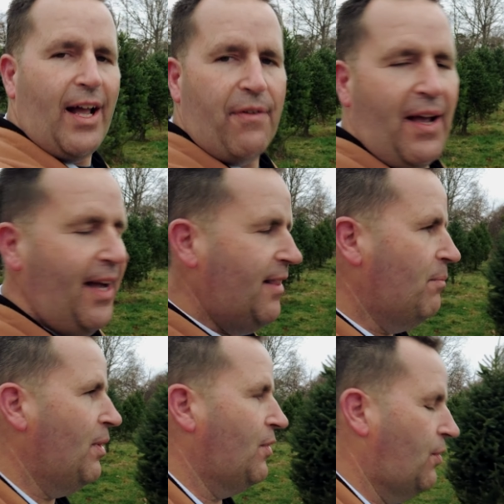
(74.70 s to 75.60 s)
I've had the
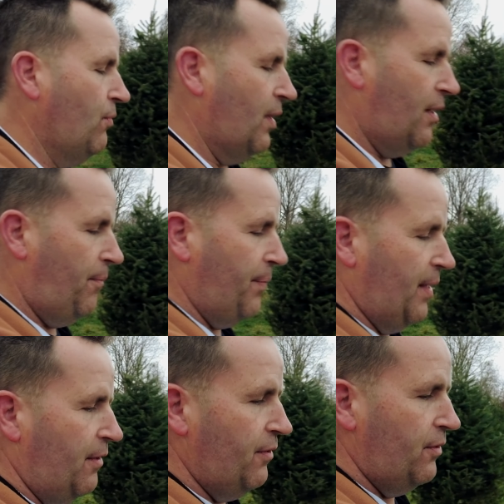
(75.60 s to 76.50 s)
Mini 2 now
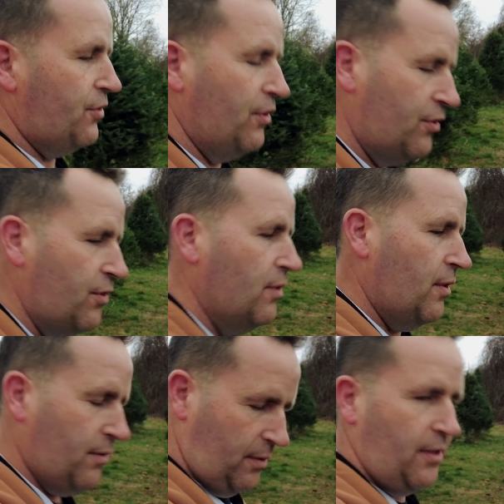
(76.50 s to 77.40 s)
since,
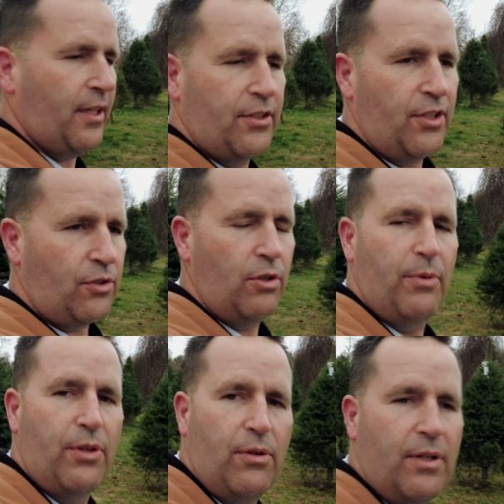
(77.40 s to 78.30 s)
like I said,
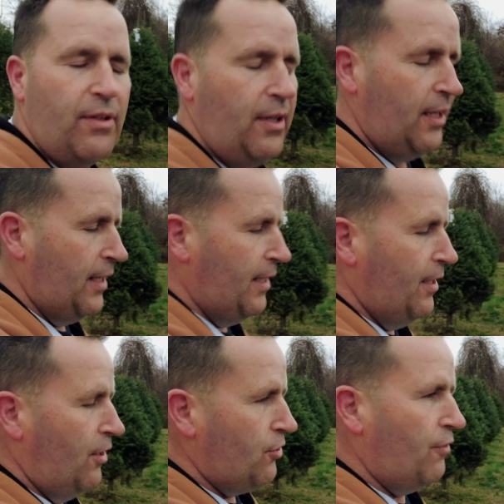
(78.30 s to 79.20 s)
October 30th.
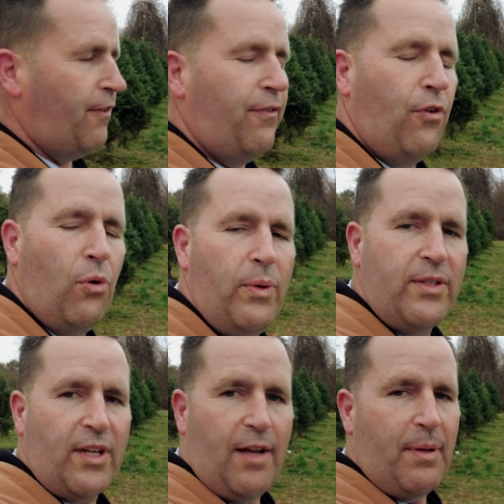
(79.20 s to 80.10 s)
So for 4
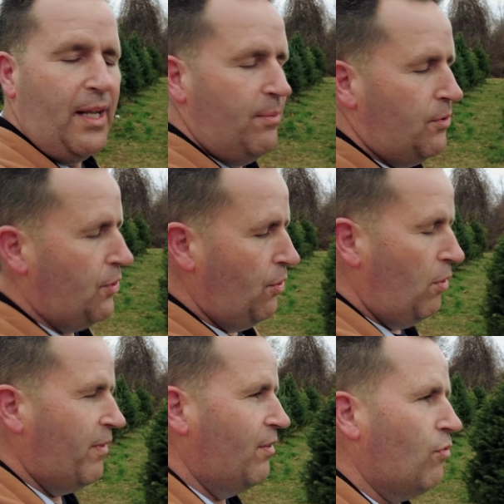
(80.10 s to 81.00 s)
weeks, I've been able to go
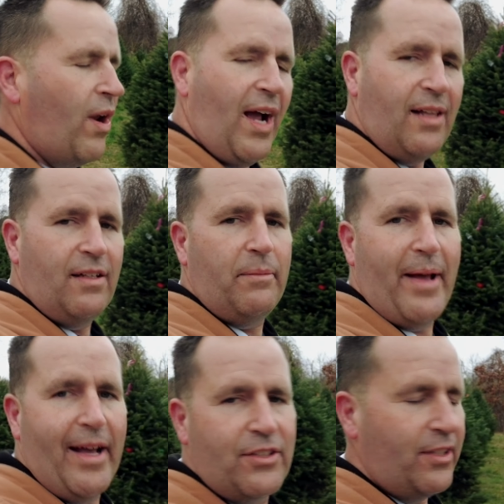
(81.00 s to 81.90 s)
around Rhode Island,
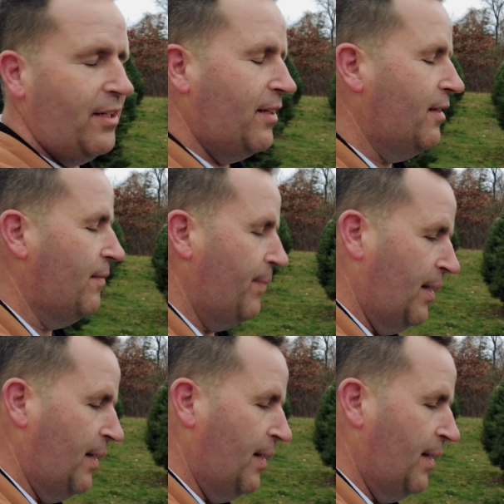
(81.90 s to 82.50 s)
Mass, Connecticut,